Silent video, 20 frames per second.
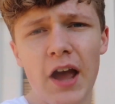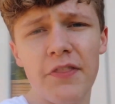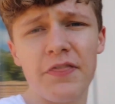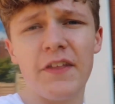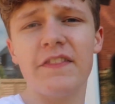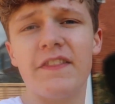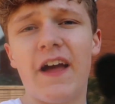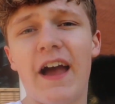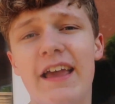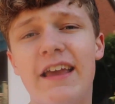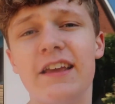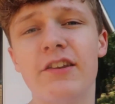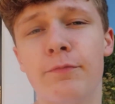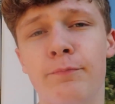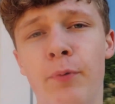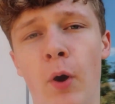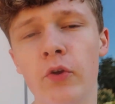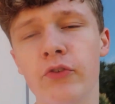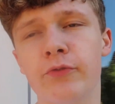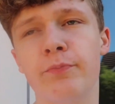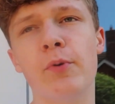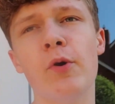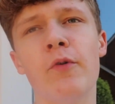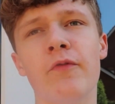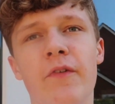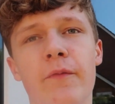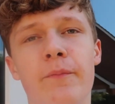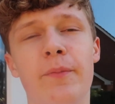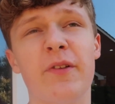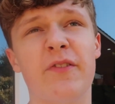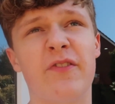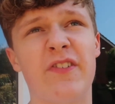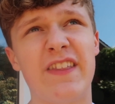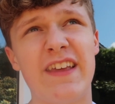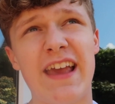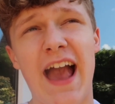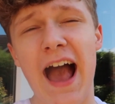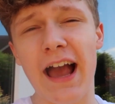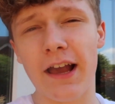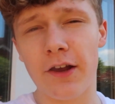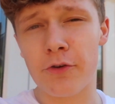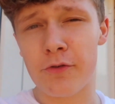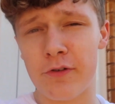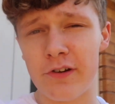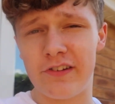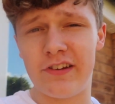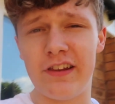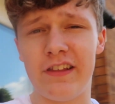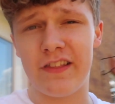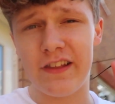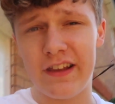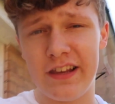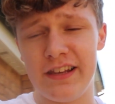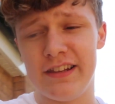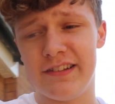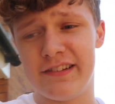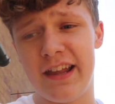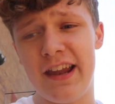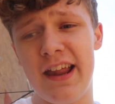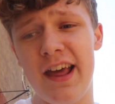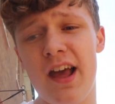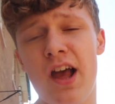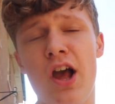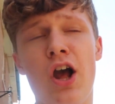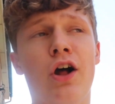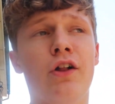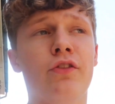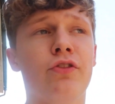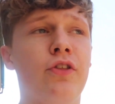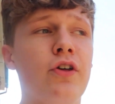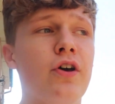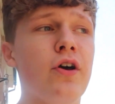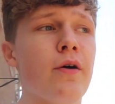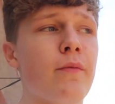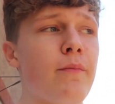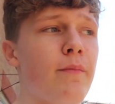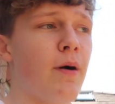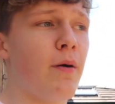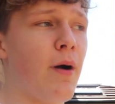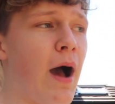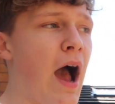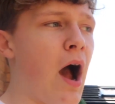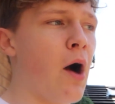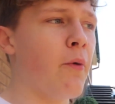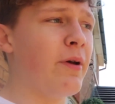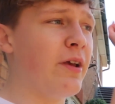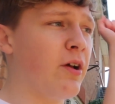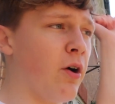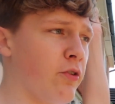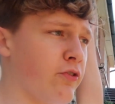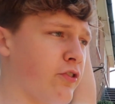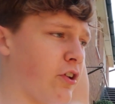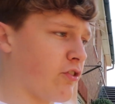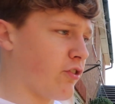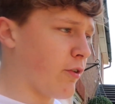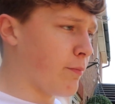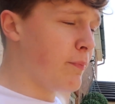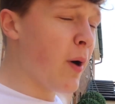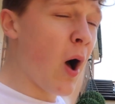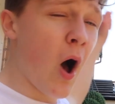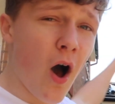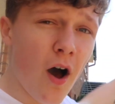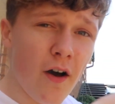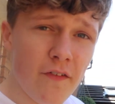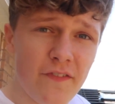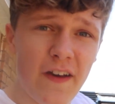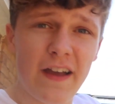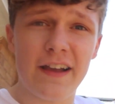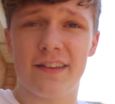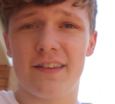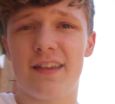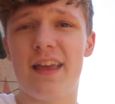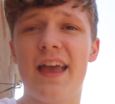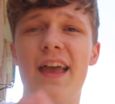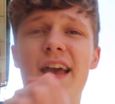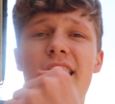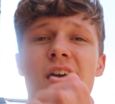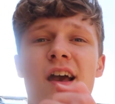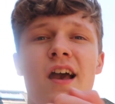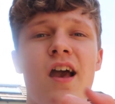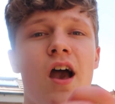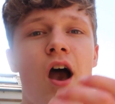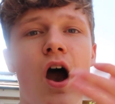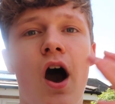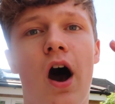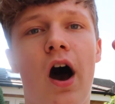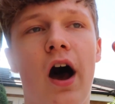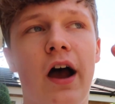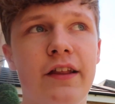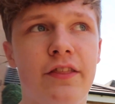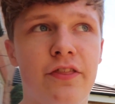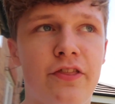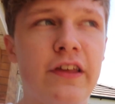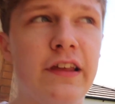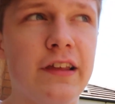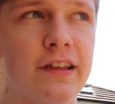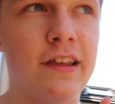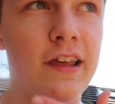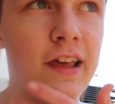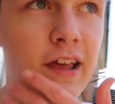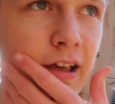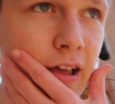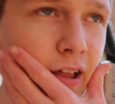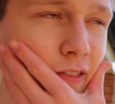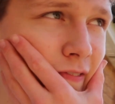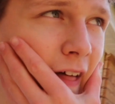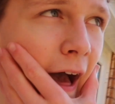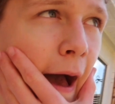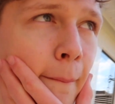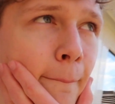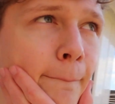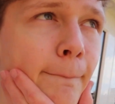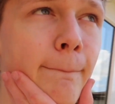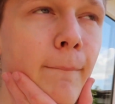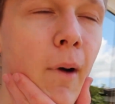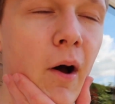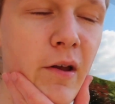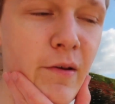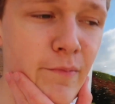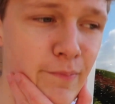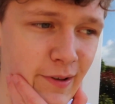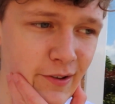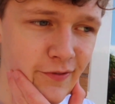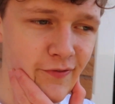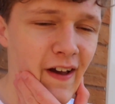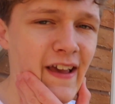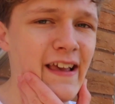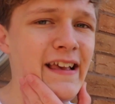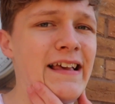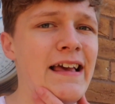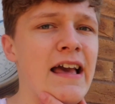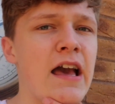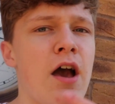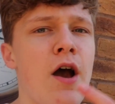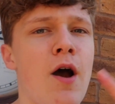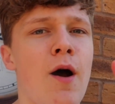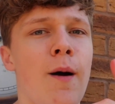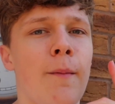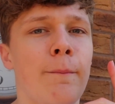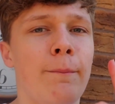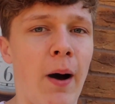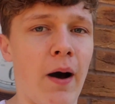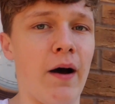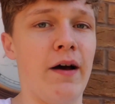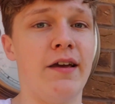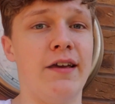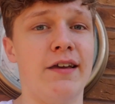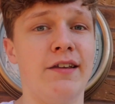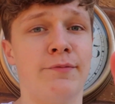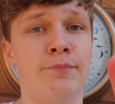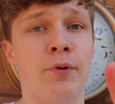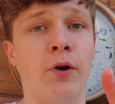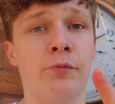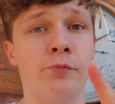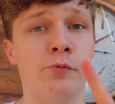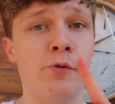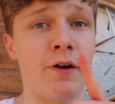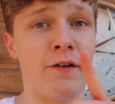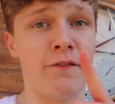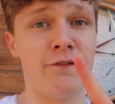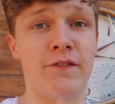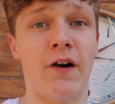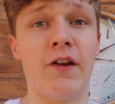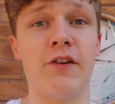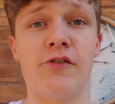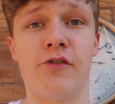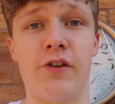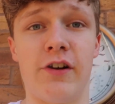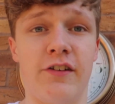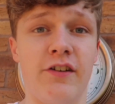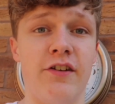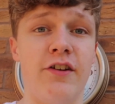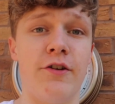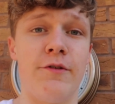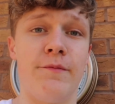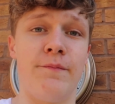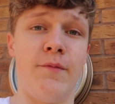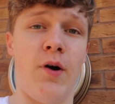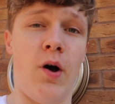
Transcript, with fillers: I think that is possible, for, but for the accuracy that he did it, the how we got such a perfect hit, I think it, that might be fake. But it is possible and a fun trick to do.